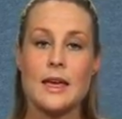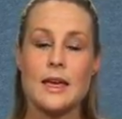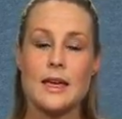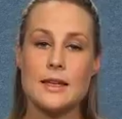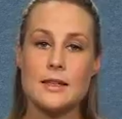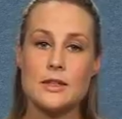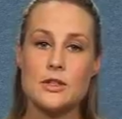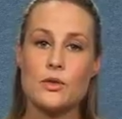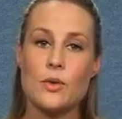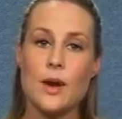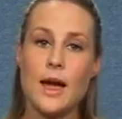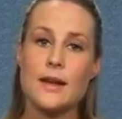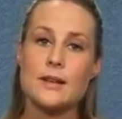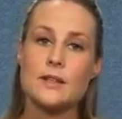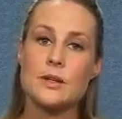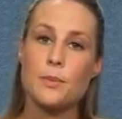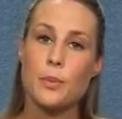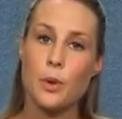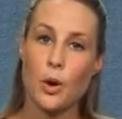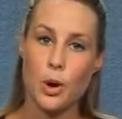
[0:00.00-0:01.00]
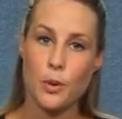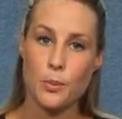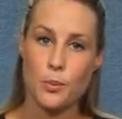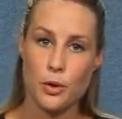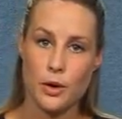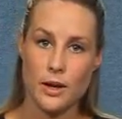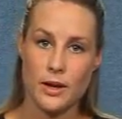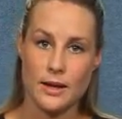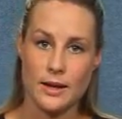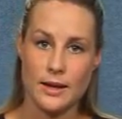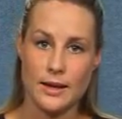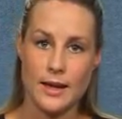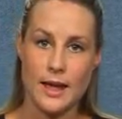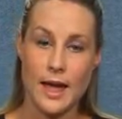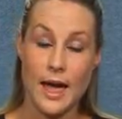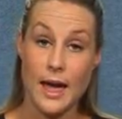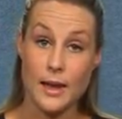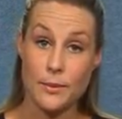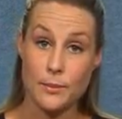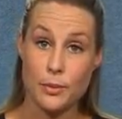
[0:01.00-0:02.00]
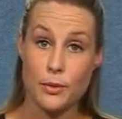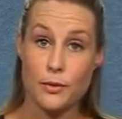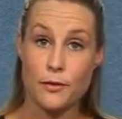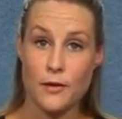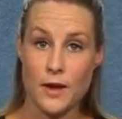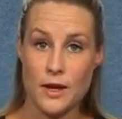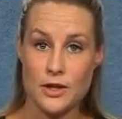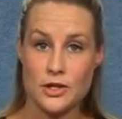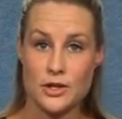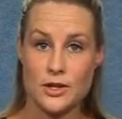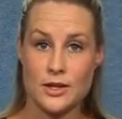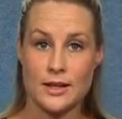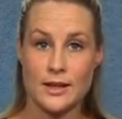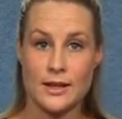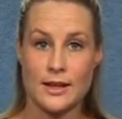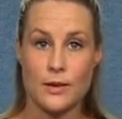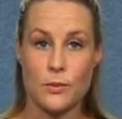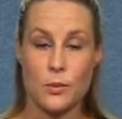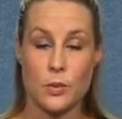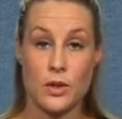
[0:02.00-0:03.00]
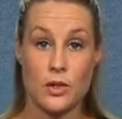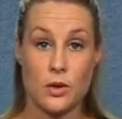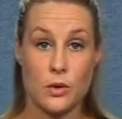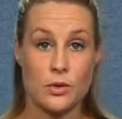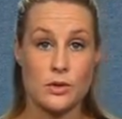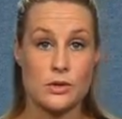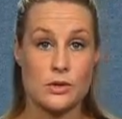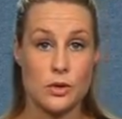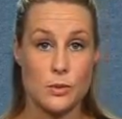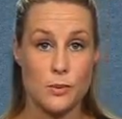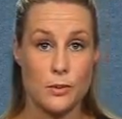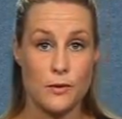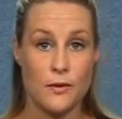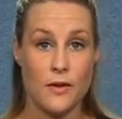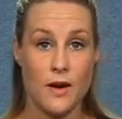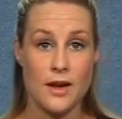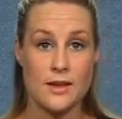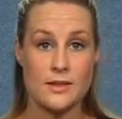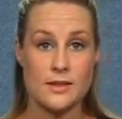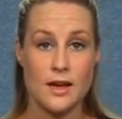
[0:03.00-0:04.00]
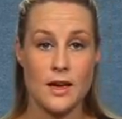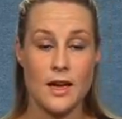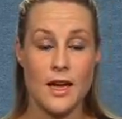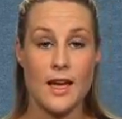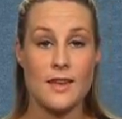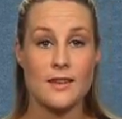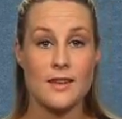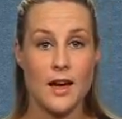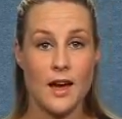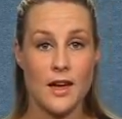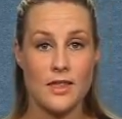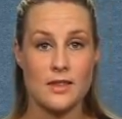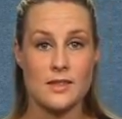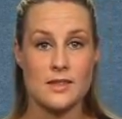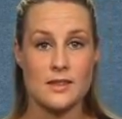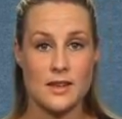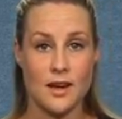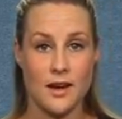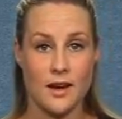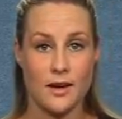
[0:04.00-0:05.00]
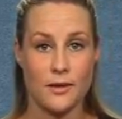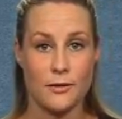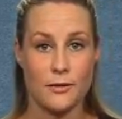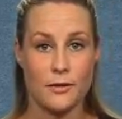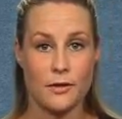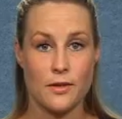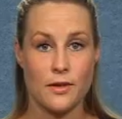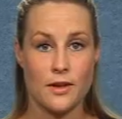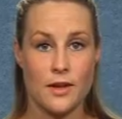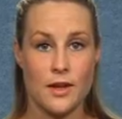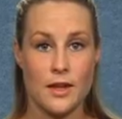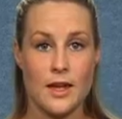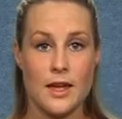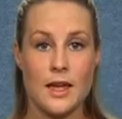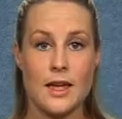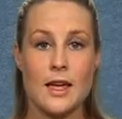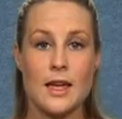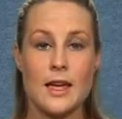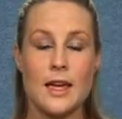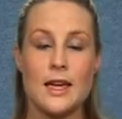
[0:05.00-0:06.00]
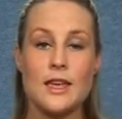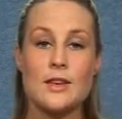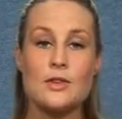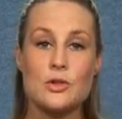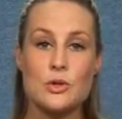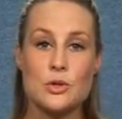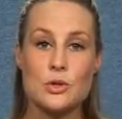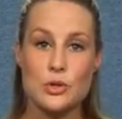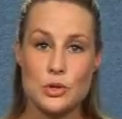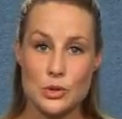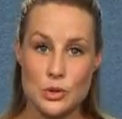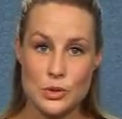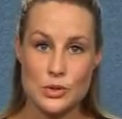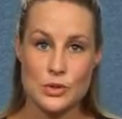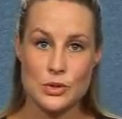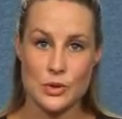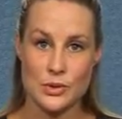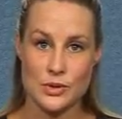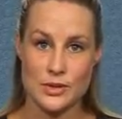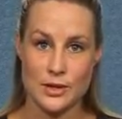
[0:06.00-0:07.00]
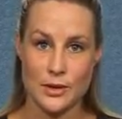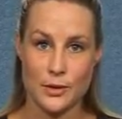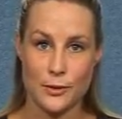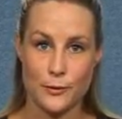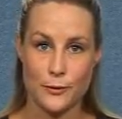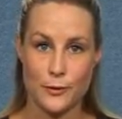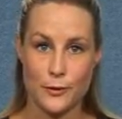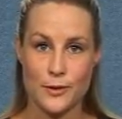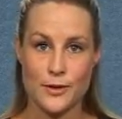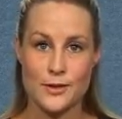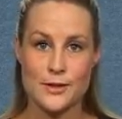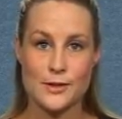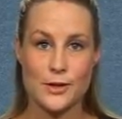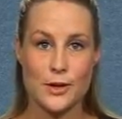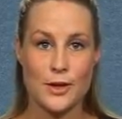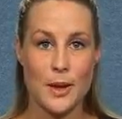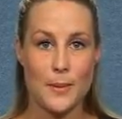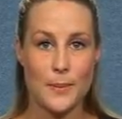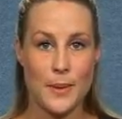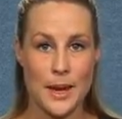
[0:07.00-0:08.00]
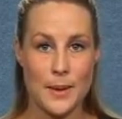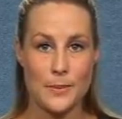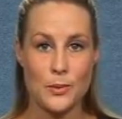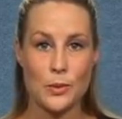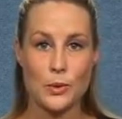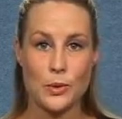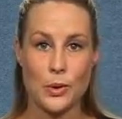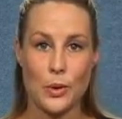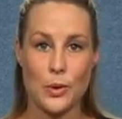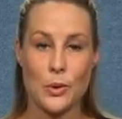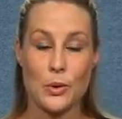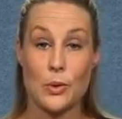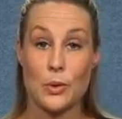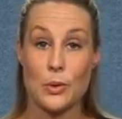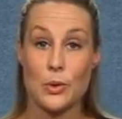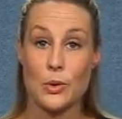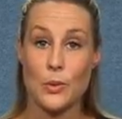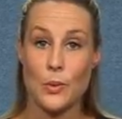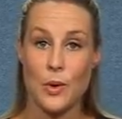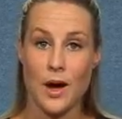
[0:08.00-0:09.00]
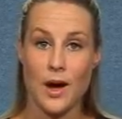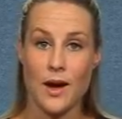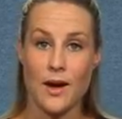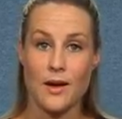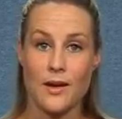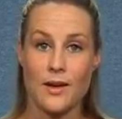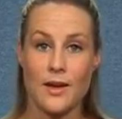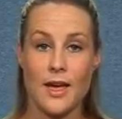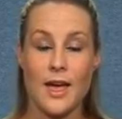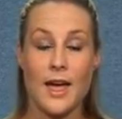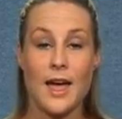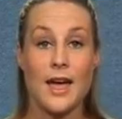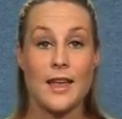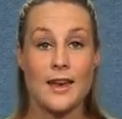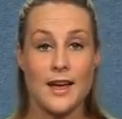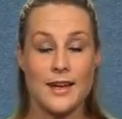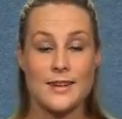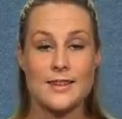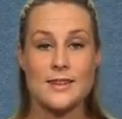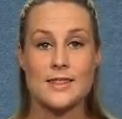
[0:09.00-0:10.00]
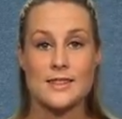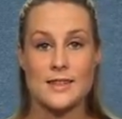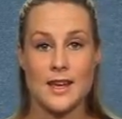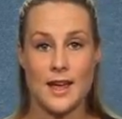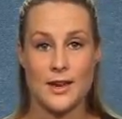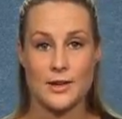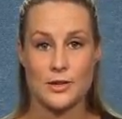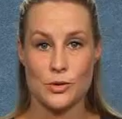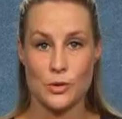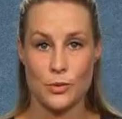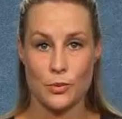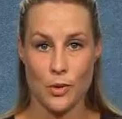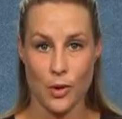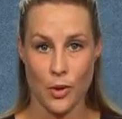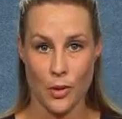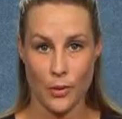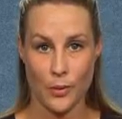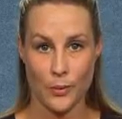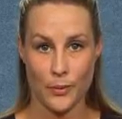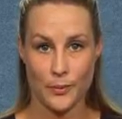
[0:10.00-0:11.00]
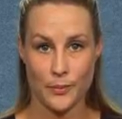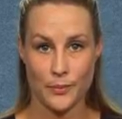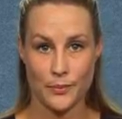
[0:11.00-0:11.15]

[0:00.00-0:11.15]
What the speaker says: Interact appropriately and professionally with your supervisor and other staff. Introduce yourself so that people know who you are and understand your role.